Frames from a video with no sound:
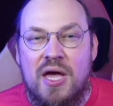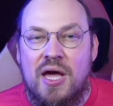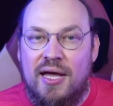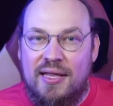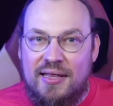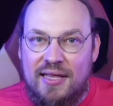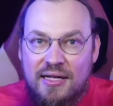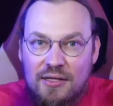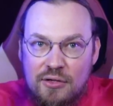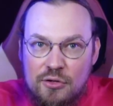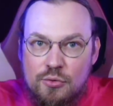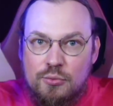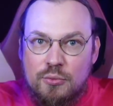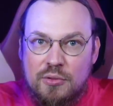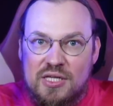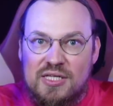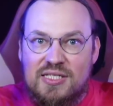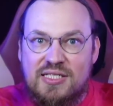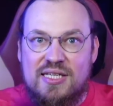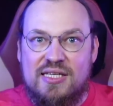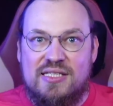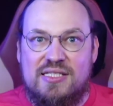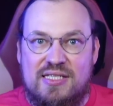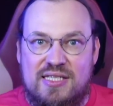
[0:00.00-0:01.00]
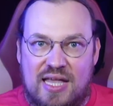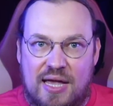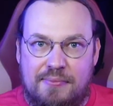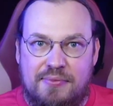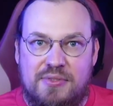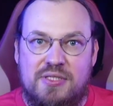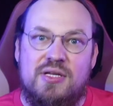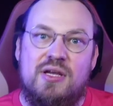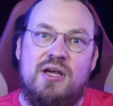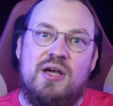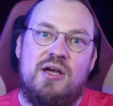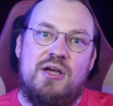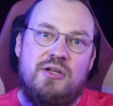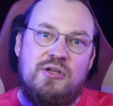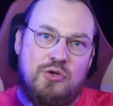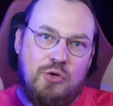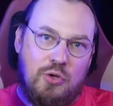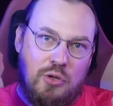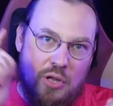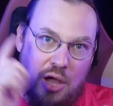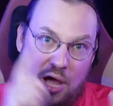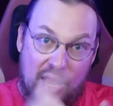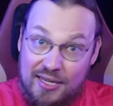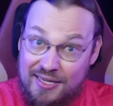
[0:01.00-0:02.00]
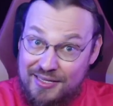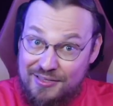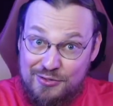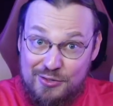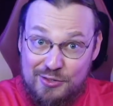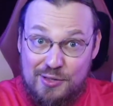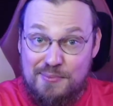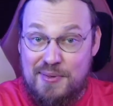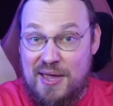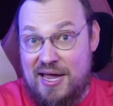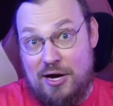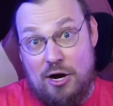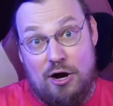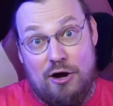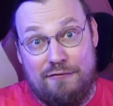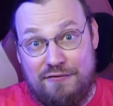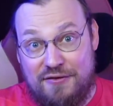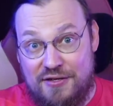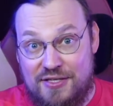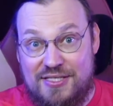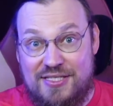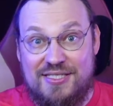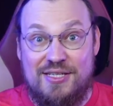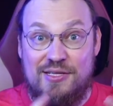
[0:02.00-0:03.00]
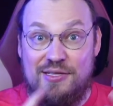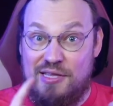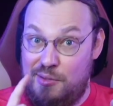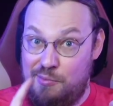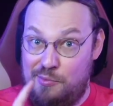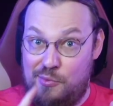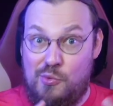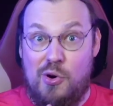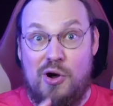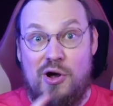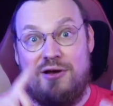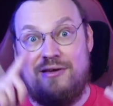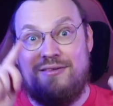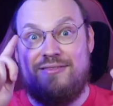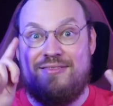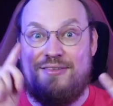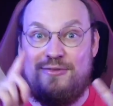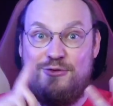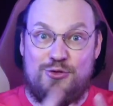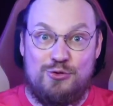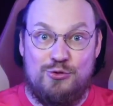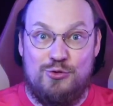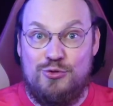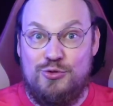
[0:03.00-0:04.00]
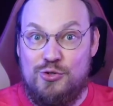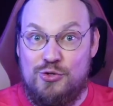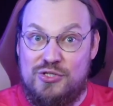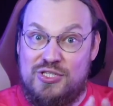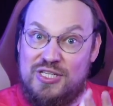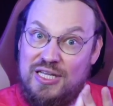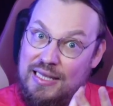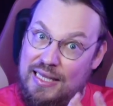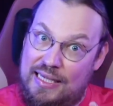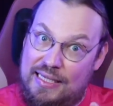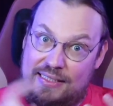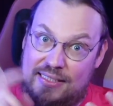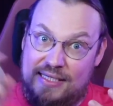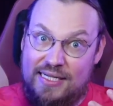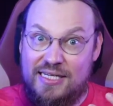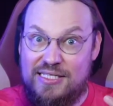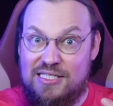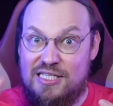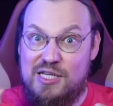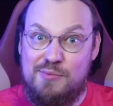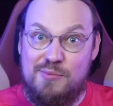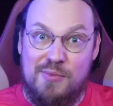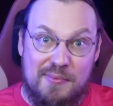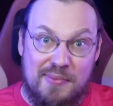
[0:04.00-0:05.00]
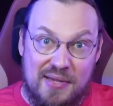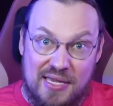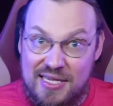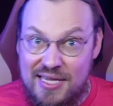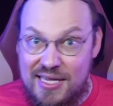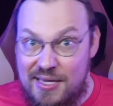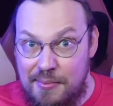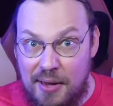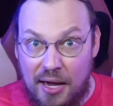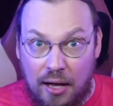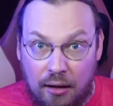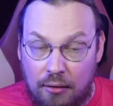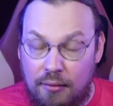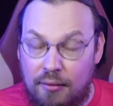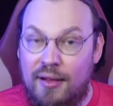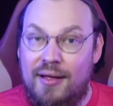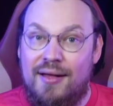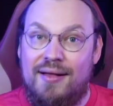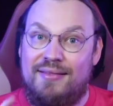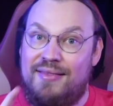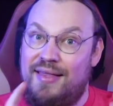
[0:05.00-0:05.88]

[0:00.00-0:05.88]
And then you list the steps. You log into the back office, number 1. 2, you select the customer by email.